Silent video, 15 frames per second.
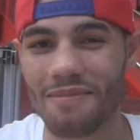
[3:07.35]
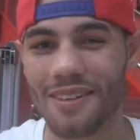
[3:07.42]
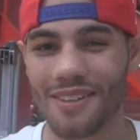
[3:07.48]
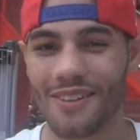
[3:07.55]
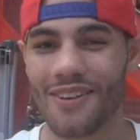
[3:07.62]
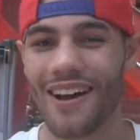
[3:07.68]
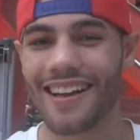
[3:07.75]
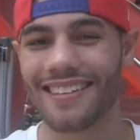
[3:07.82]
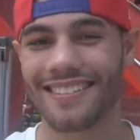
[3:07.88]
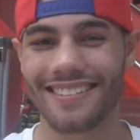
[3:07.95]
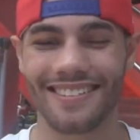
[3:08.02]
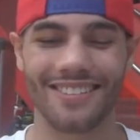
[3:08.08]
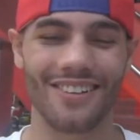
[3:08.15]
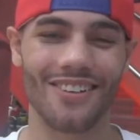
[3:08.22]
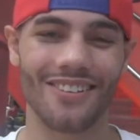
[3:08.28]
in the U.S.,
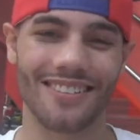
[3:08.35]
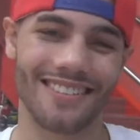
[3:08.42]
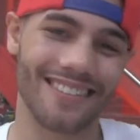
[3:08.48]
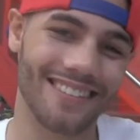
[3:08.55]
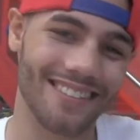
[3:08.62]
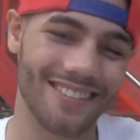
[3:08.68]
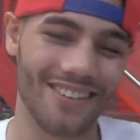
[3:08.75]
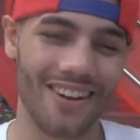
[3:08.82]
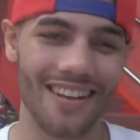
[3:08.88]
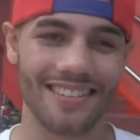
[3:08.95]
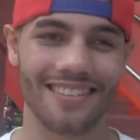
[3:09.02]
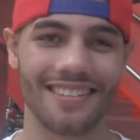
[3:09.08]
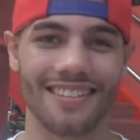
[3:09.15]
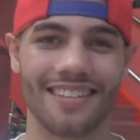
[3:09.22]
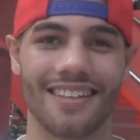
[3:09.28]
so it's crazy.